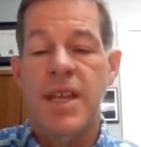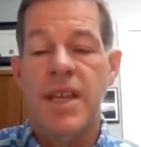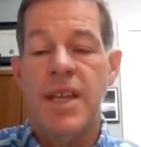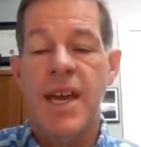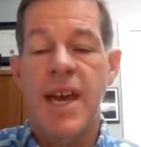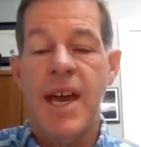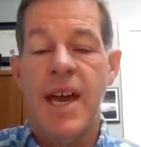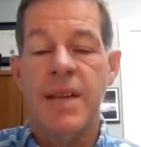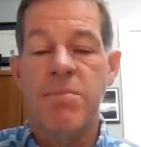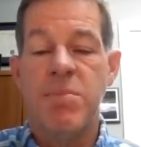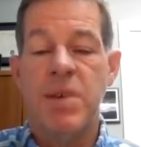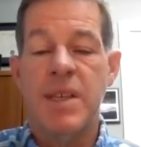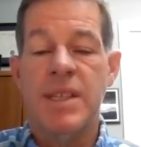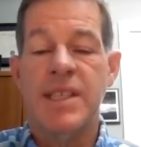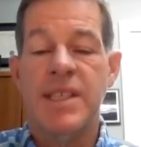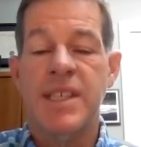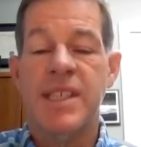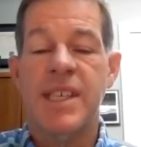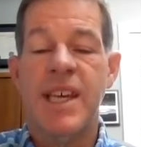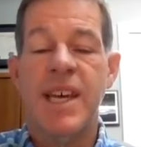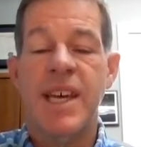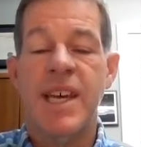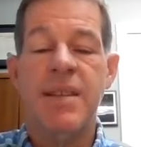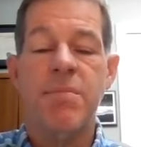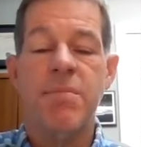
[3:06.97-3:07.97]
They had been
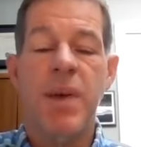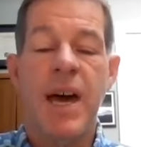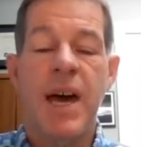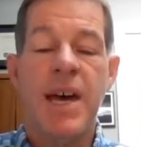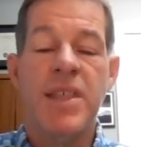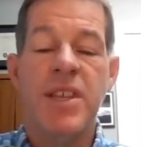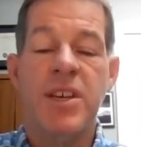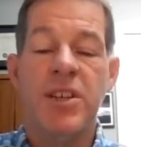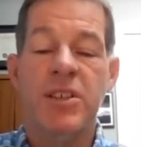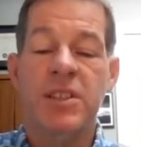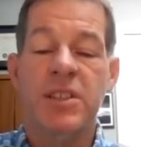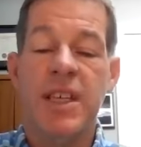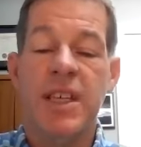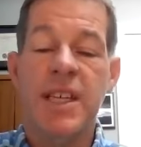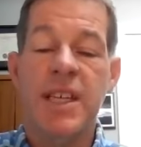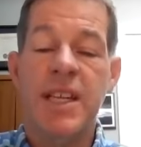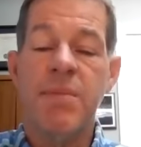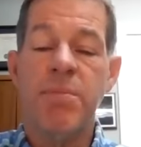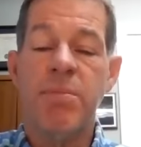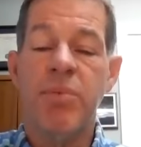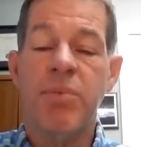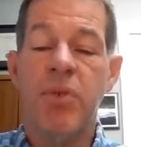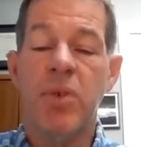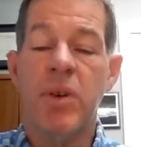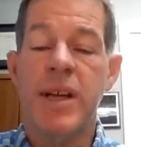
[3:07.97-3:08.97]
sent by their
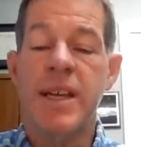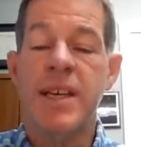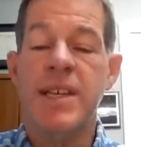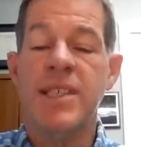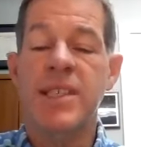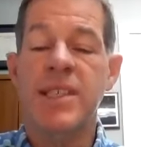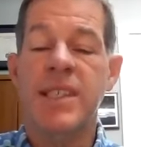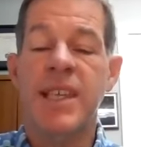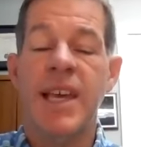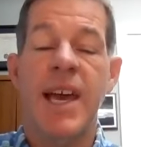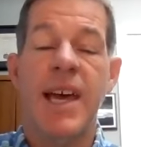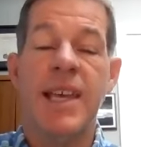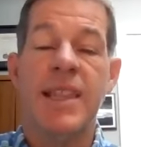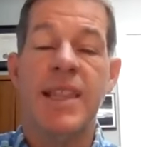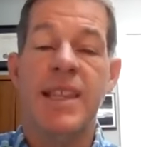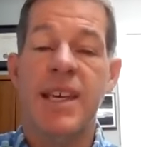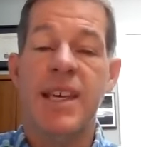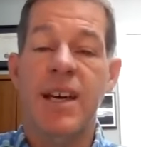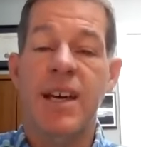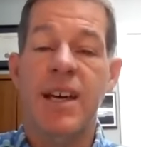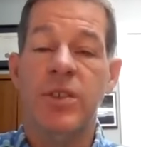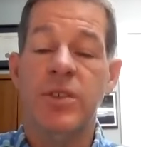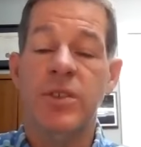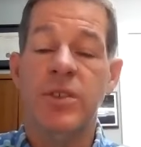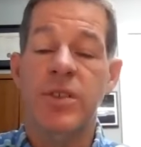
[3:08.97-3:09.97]
leading priest and
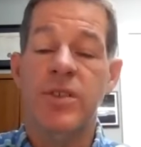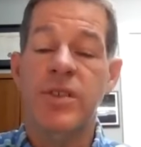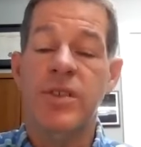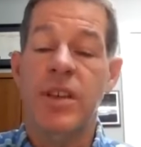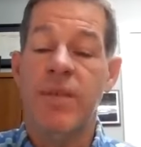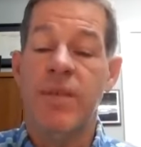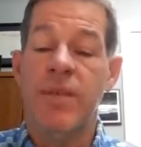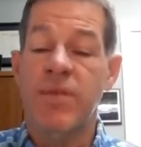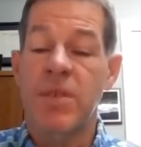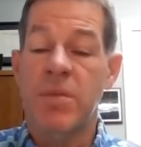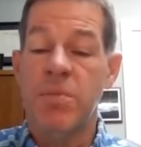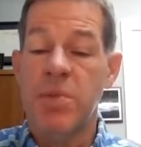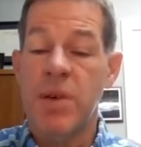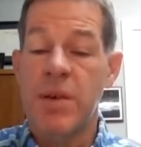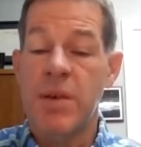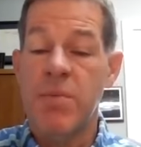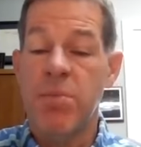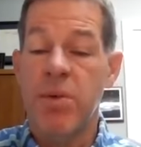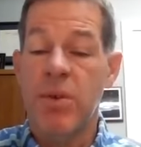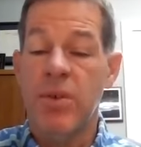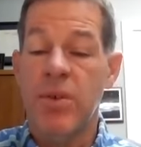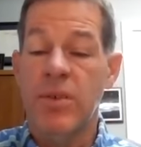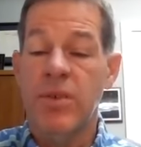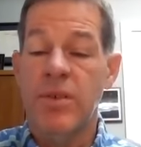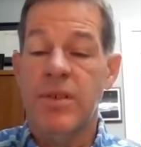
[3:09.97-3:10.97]
the elders of the
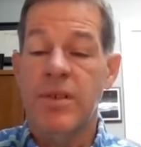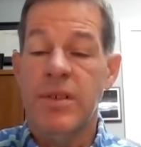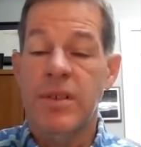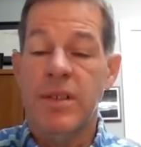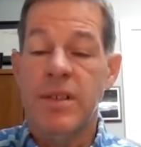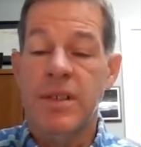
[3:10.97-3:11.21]
people.